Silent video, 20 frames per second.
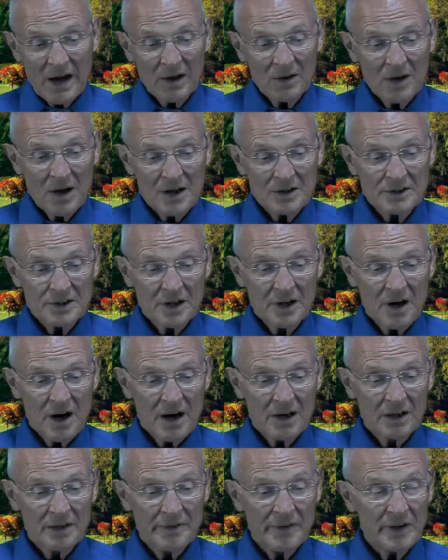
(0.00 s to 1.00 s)
large the
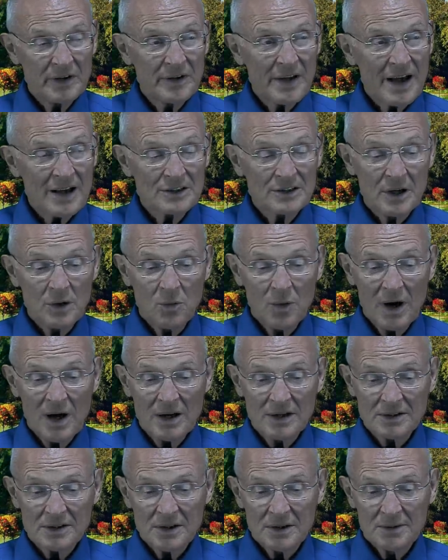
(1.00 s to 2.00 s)
Garden of Eden actually
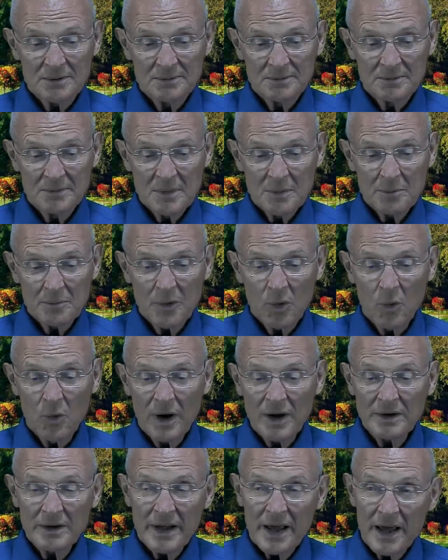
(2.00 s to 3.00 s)
was. Yeah. But
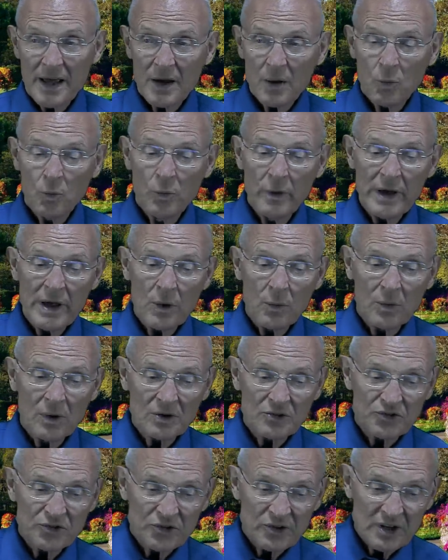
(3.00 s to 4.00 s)
one day we will
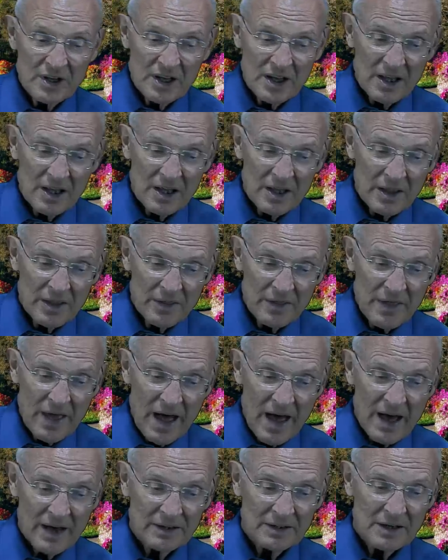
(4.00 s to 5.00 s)
see
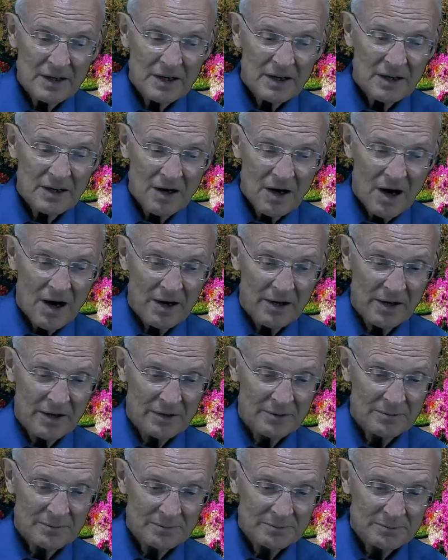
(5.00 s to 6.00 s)
that garden.
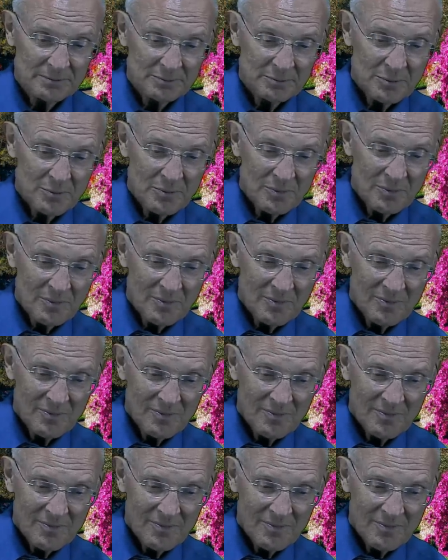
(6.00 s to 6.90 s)
But it was not